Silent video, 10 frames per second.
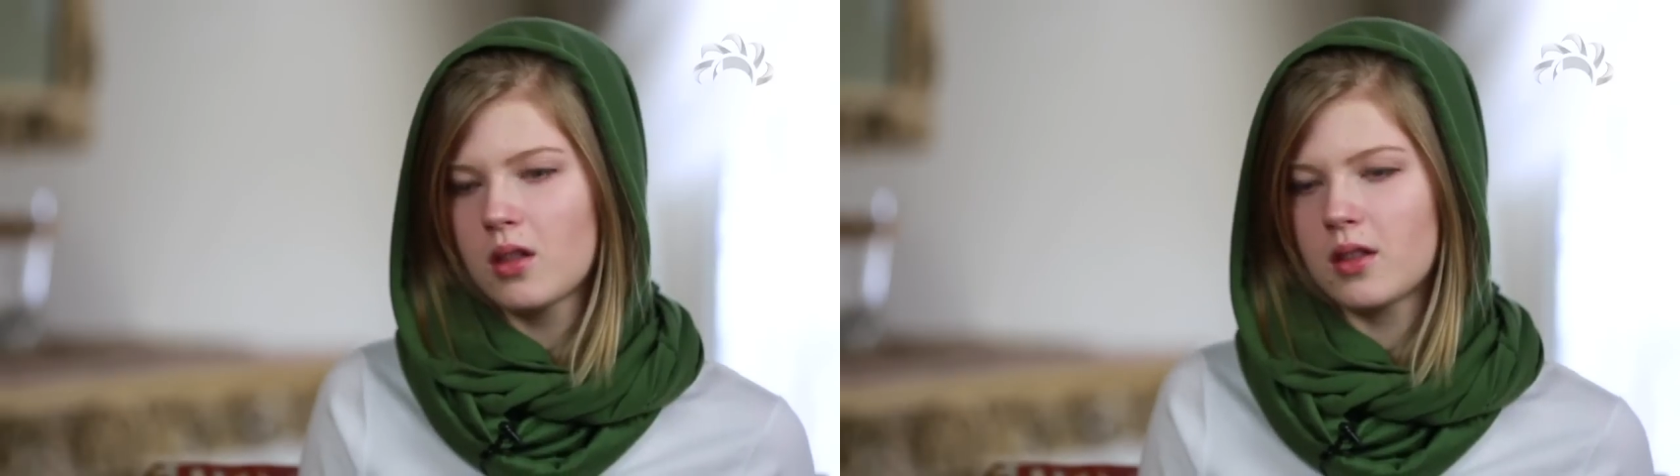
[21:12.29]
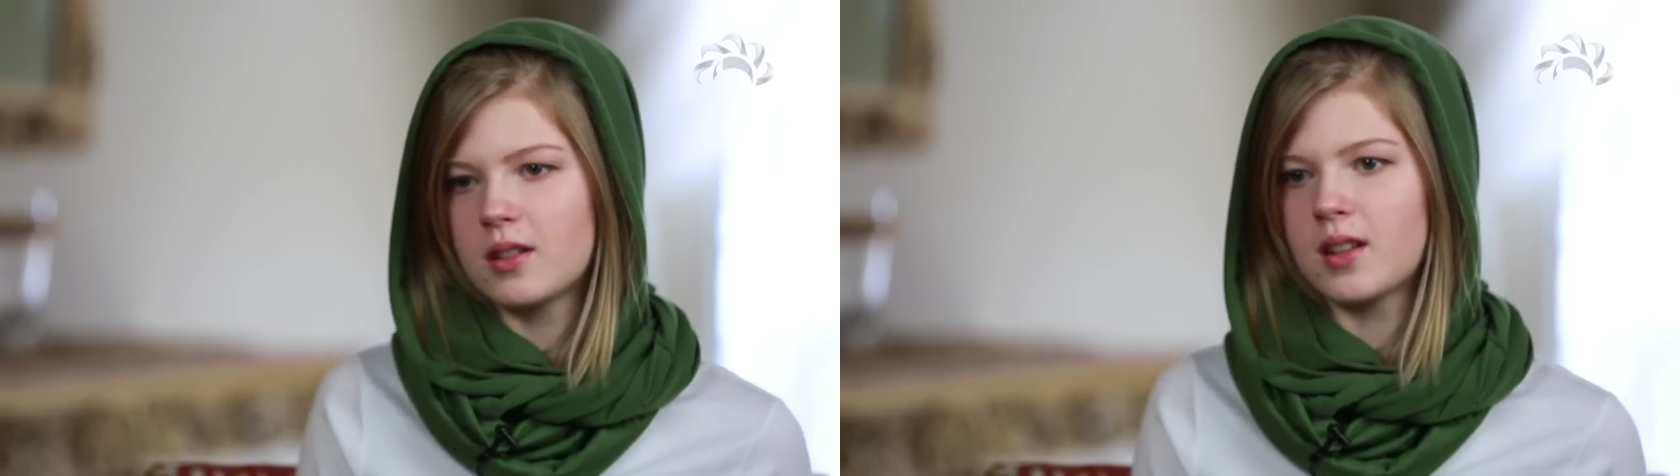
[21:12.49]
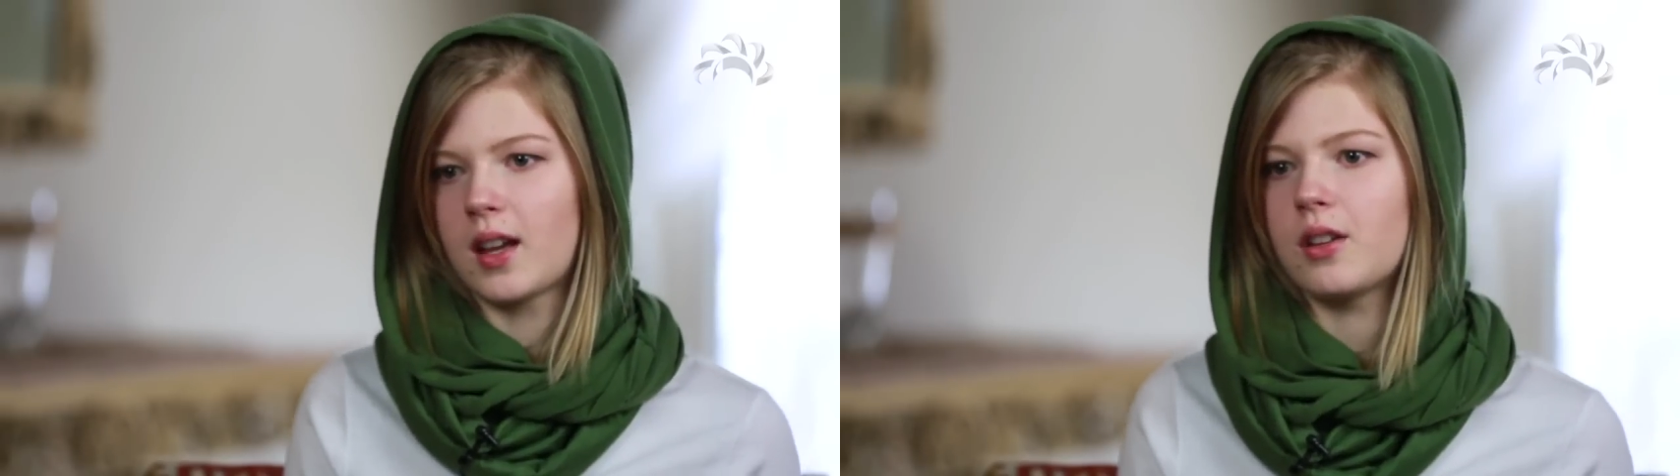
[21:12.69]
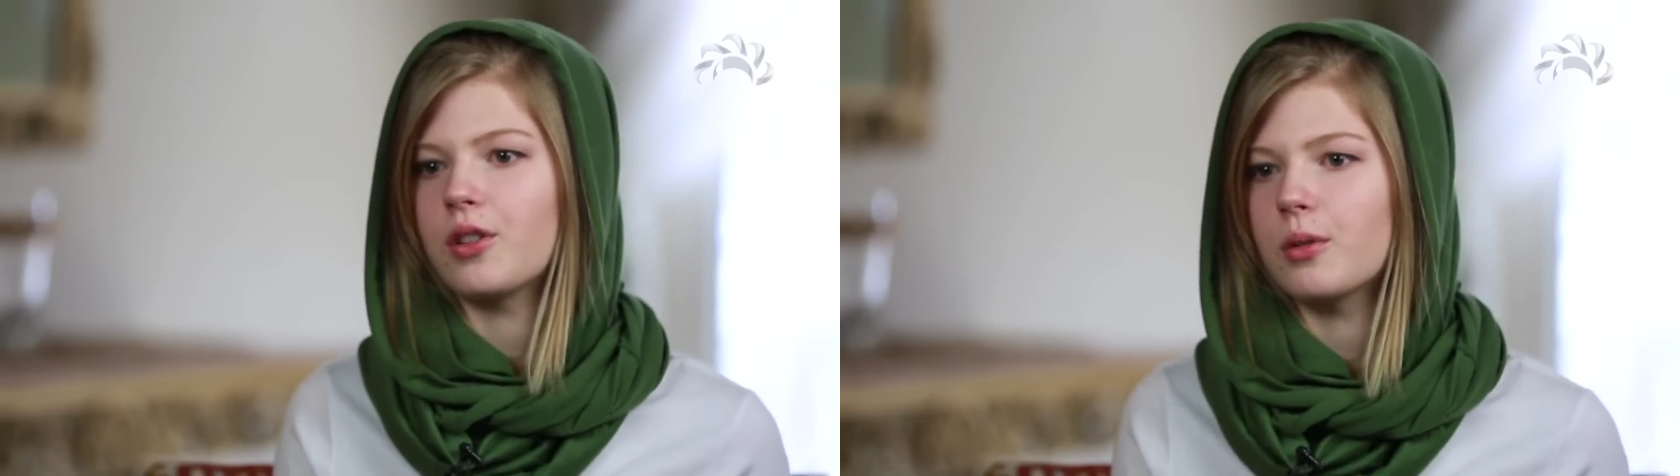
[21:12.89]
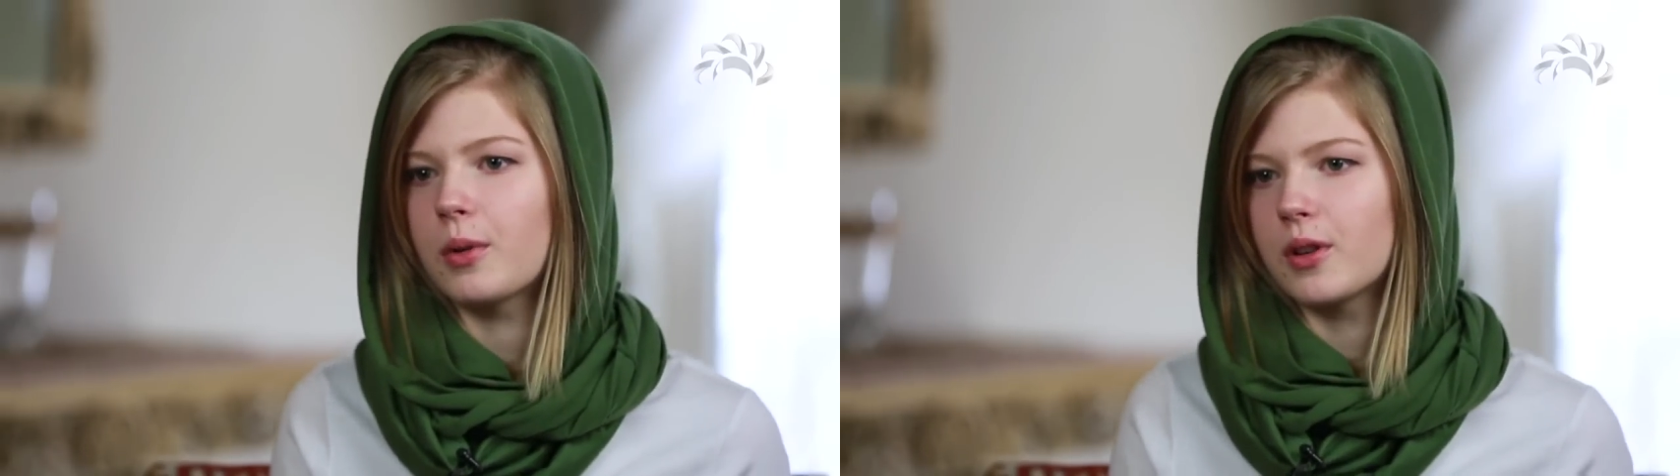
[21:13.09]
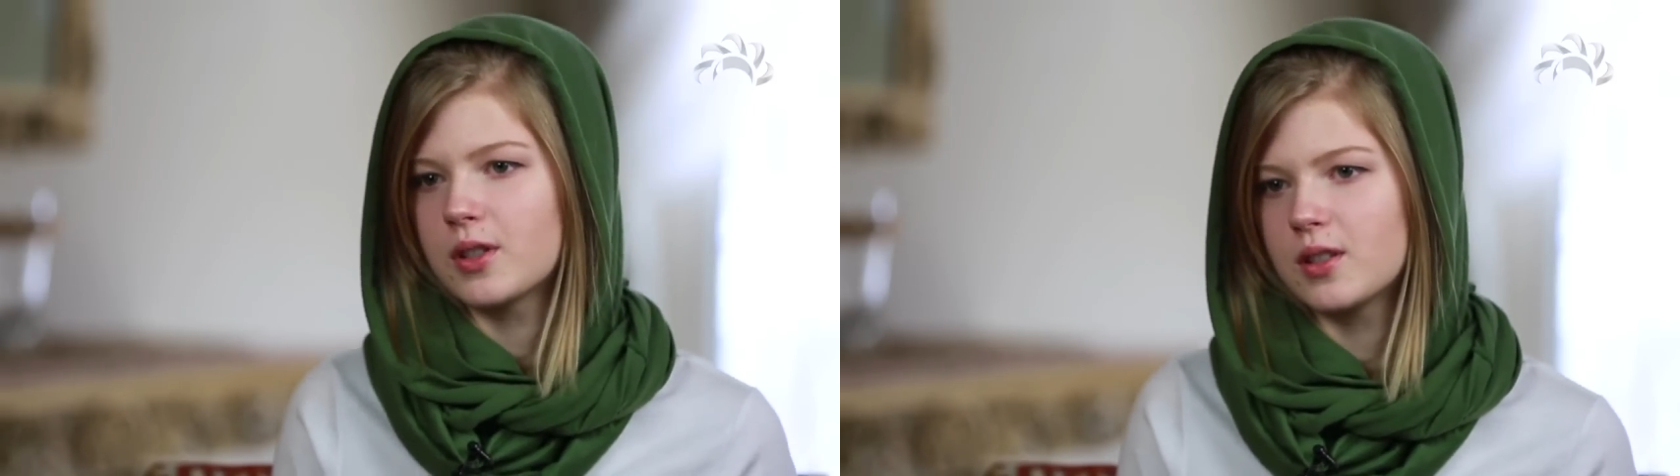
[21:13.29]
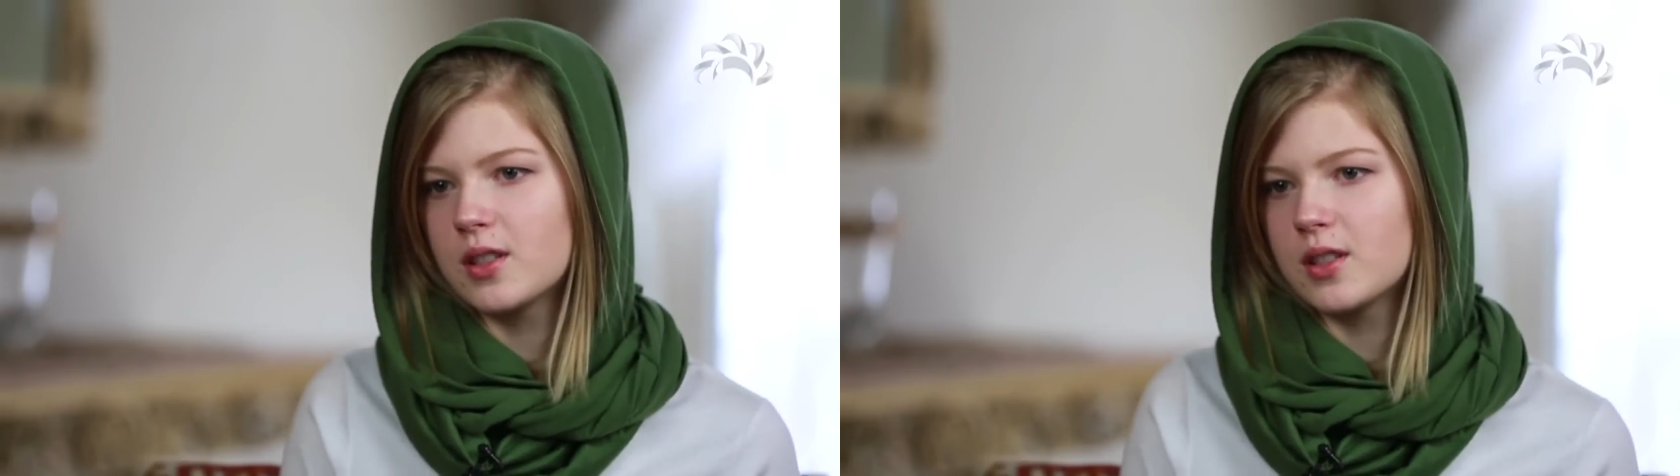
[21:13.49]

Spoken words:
the secular person,